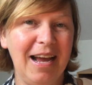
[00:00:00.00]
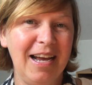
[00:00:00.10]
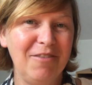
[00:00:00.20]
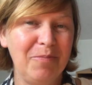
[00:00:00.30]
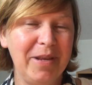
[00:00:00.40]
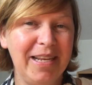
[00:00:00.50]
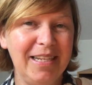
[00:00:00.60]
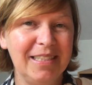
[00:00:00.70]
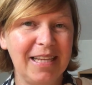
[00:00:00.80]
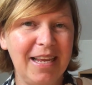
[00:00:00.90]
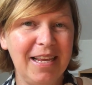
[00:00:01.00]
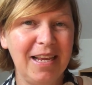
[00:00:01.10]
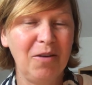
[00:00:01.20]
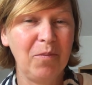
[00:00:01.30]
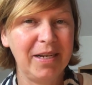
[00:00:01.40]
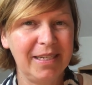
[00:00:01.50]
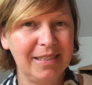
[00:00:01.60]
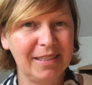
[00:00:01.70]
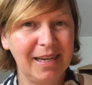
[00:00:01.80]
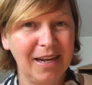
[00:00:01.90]
I've been taking
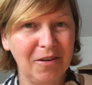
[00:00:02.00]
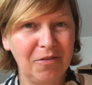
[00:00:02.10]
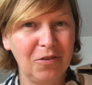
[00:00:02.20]
weddings now